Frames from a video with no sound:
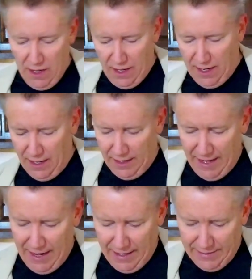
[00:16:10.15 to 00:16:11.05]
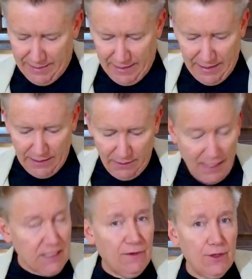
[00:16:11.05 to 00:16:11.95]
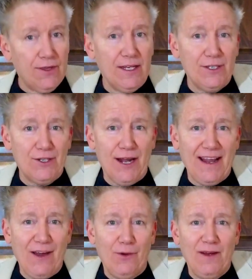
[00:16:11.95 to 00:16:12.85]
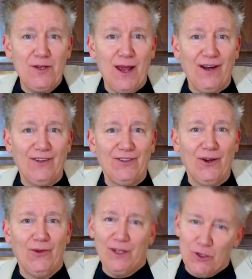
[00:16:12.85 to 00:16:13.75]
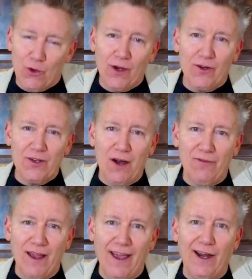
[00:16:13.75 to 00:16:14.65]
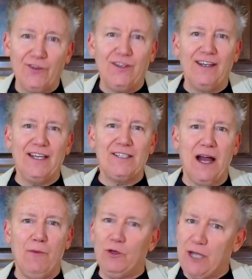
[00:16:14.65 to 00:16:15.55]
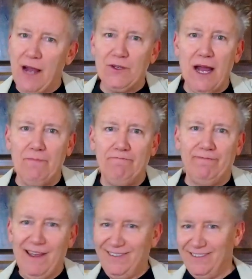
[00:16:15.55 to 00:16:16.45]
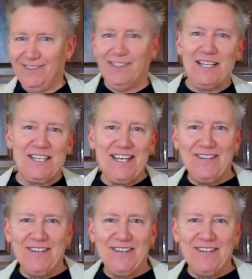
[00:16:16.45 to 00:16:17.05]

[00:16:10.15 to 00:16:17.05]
And lots of other things to check out on my channel. So enjoy yourself, and I'll see you next time on Chow Time. Let's eat.